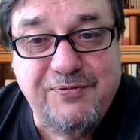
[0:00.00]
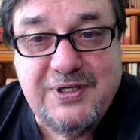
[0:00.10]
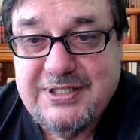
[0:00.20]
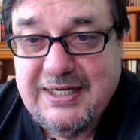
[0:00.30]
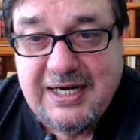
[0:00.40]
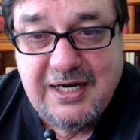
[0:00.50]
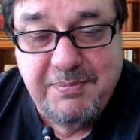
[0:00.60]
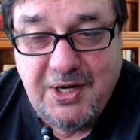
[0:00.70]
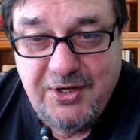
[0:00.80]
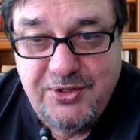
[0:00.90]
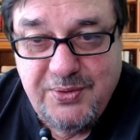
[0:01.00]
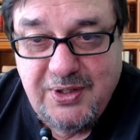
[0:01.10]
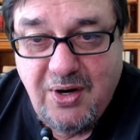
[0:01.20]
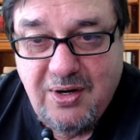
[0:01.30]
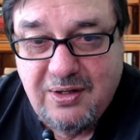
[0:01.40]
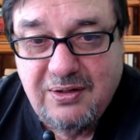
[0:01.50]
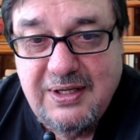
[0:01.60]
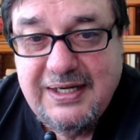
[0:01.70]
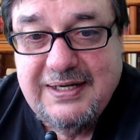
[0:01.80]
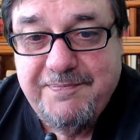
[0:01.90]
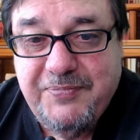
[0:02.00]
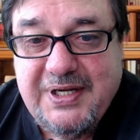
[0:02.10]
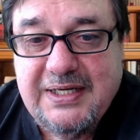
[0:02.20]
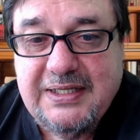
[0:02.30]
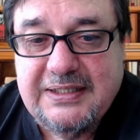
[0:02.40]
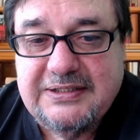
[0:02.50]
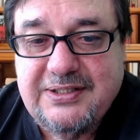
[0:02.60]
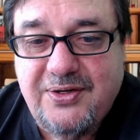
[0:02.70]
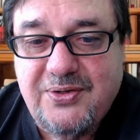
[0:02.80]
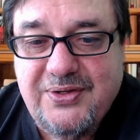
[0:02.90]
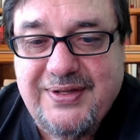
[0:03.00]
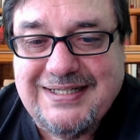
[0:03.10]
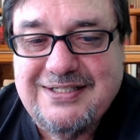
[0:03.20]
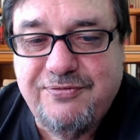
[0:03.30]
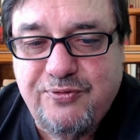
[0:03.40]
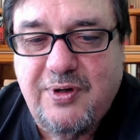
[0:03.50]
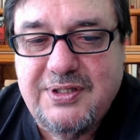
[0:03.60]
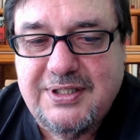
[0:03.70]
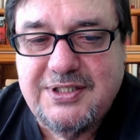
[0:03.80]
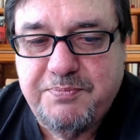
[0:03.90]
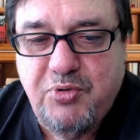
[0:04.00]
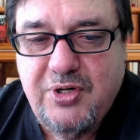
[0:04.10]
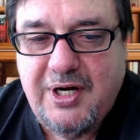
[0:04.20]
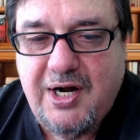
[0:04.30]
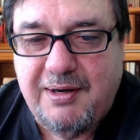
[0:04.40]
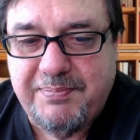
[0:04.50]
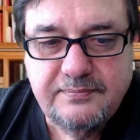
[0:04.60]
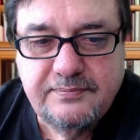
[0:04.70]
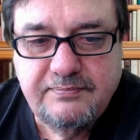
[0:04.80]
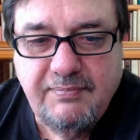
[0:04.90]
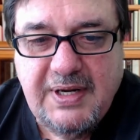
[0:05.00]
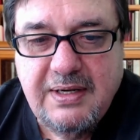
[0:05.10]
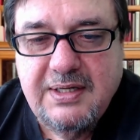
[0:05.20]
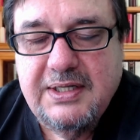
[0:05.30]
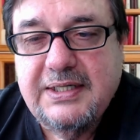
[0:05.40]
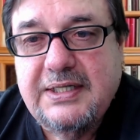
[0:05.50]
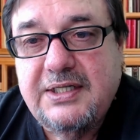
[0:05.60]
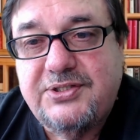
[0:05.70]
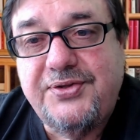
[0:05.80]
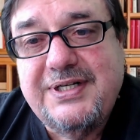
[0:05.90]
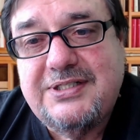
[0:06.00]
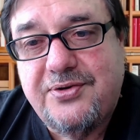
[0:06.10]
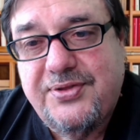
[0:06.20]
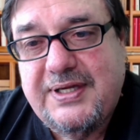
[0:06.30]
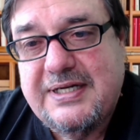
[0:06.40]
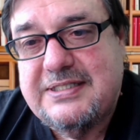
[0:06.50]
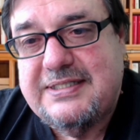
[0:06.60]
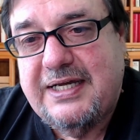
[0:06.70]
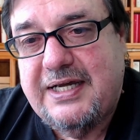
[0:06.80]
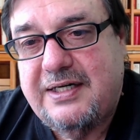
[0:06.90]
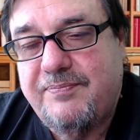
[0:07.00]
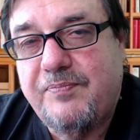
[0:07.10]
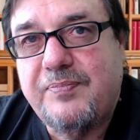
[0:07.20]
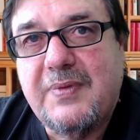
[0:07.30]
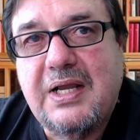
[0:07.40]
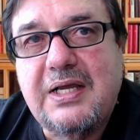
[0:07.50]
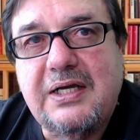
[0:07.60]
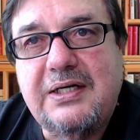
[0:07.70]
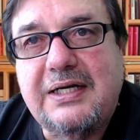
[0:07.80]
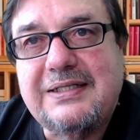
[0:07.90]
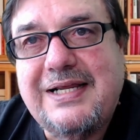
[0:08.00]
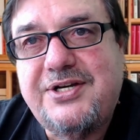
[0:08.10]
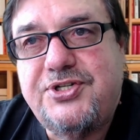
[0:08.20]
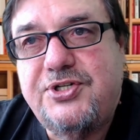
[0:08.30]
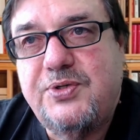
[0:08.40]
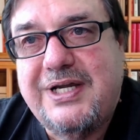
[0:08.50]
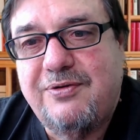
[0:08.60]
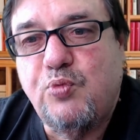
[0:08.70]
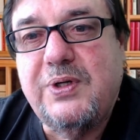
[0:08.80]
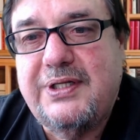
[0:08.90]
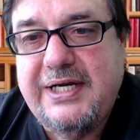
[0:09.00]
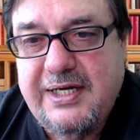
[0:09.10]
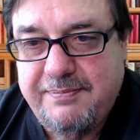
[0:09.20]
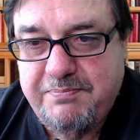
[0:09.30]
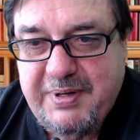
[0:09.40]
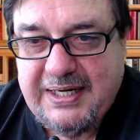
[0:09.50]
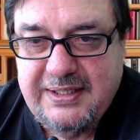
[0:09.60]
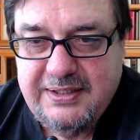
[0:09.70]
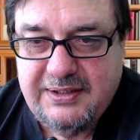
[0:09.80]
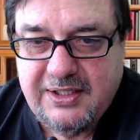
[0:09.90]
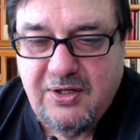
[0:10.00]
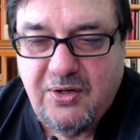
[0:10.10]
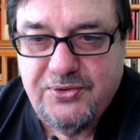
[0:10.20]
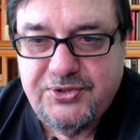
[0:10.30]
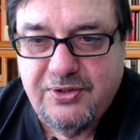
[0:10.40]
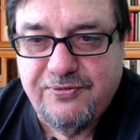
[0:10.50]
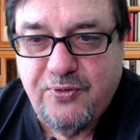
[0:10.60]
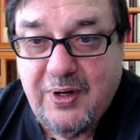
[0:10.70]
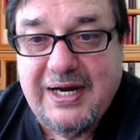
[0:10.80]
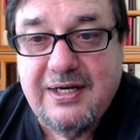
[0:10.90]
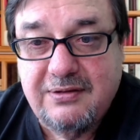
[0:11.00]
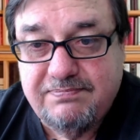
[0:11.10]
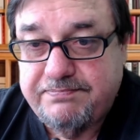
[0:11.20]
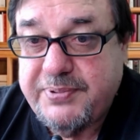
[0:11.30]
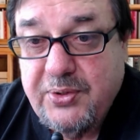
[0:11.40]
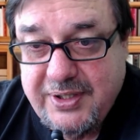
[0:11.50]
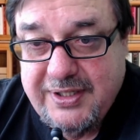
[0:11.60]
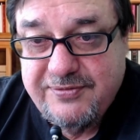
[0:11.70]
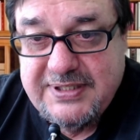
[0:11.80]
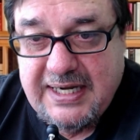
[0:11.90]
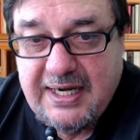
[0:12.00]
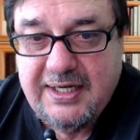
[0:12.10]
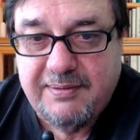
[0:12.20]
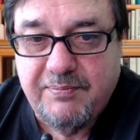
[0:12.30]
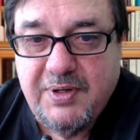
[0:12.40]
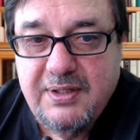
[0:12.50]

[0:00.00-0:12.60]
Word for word: he's thinking about you at all. So that's a front that's put up. So these are things that, unless you get really embedded in the culture for a period of time,